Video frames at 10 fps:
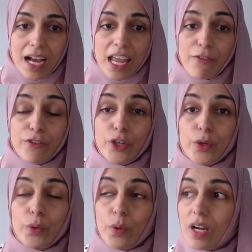If
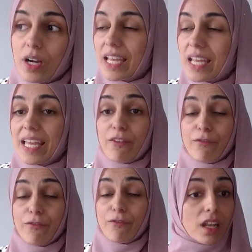
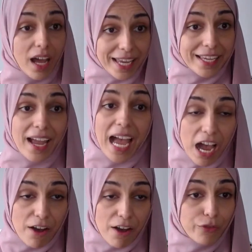you would like, I
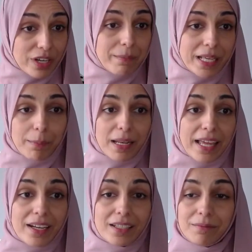have a free meal
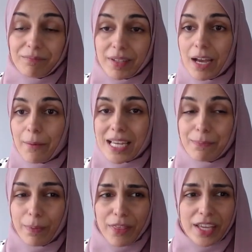planner.
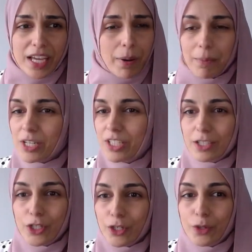I think I published
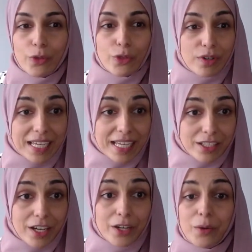it 2-3 years
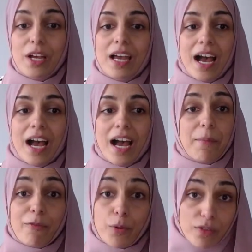ago.
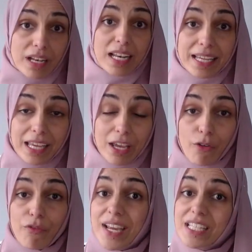I've put the link here
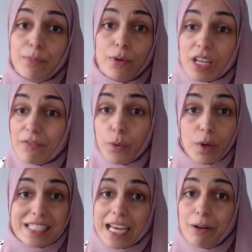on Facebook. If you
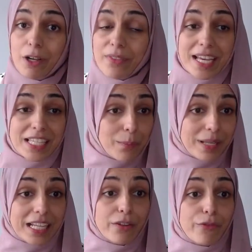want to download, that's
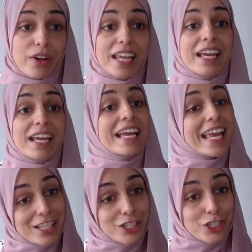completely free.
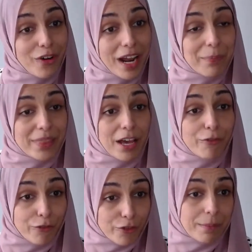Instagram, that
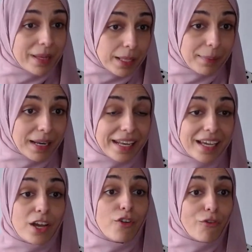free meal
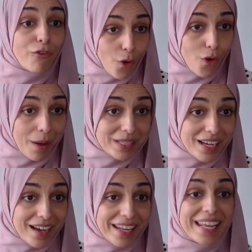planner for
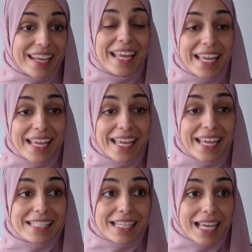Ramadan
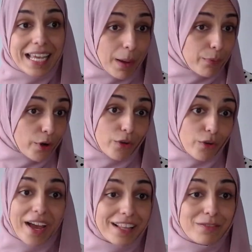is in my
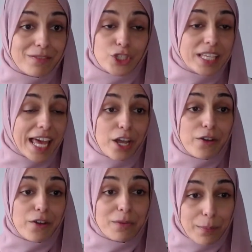profile. So just head over
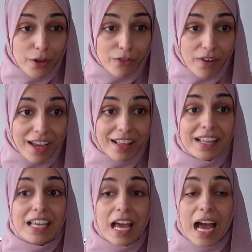to my profile
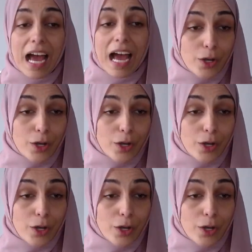and